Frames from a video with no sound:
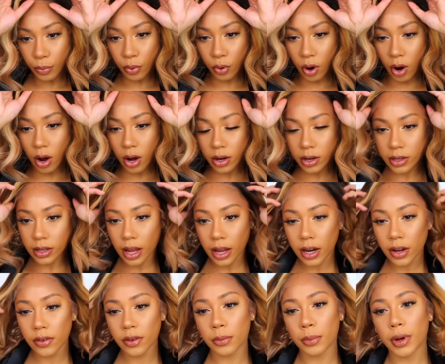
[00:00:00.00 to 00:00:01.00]
prongs out
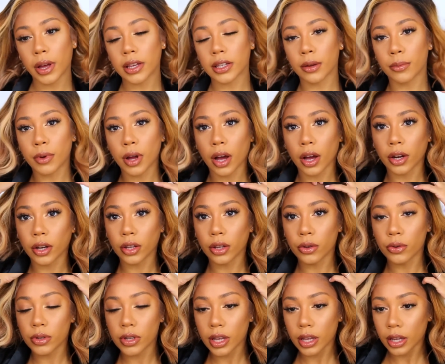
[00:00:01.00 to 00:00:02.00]
of it because I'm not gonna
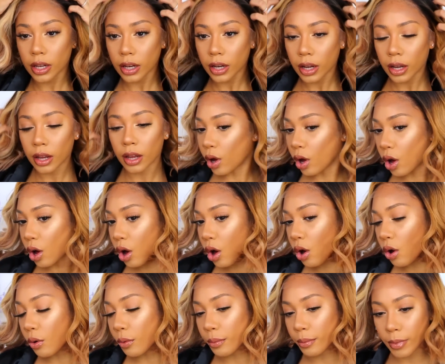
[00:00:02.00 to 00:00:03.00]
use it. Uh,
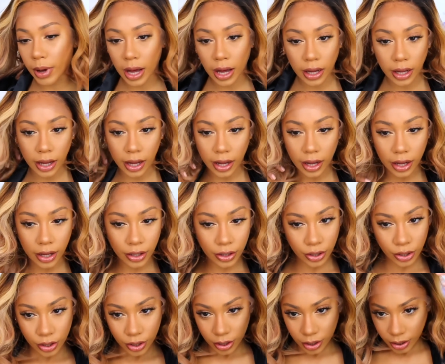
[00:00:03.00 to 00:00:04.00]
oh my
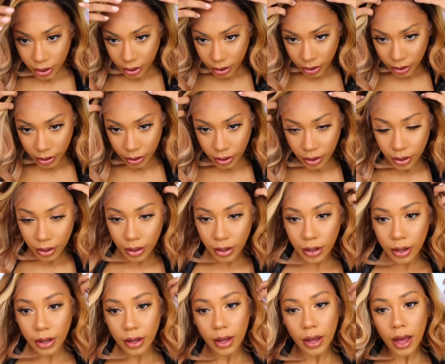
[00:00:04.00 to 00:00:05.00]
gosh.
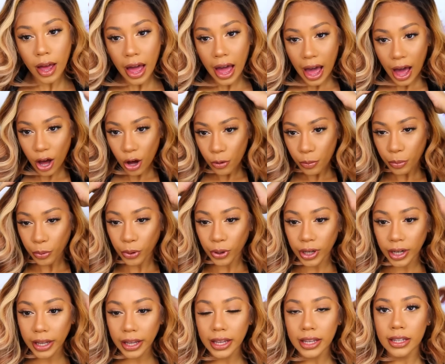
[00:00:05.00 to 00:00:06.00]
How
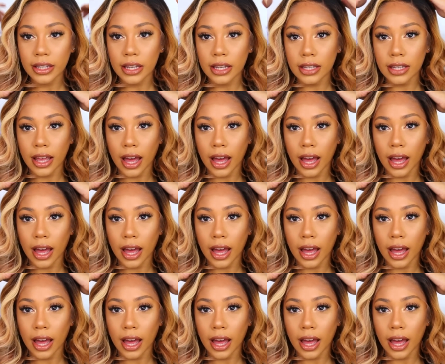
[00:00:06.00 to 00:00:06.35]
pretty is this,